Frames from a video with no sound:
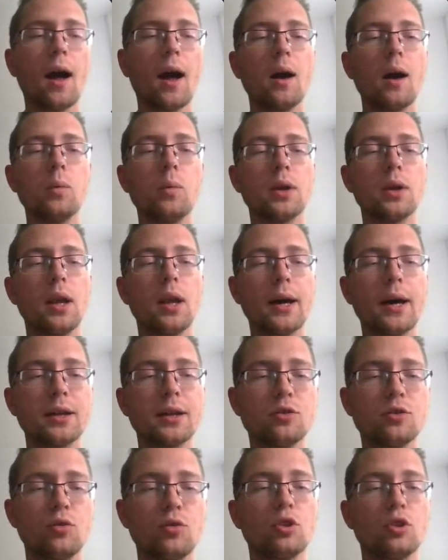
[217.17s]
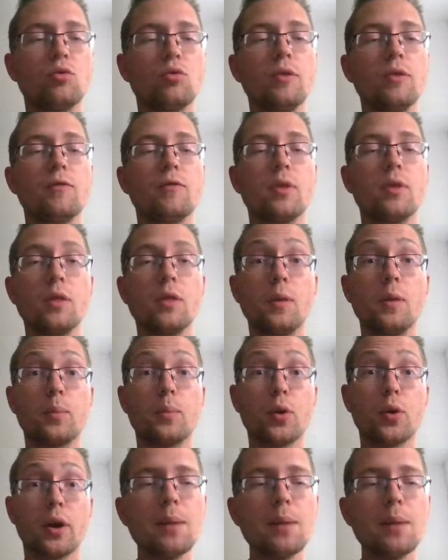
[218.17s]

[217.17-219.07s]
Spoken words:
and I would like to retrieve the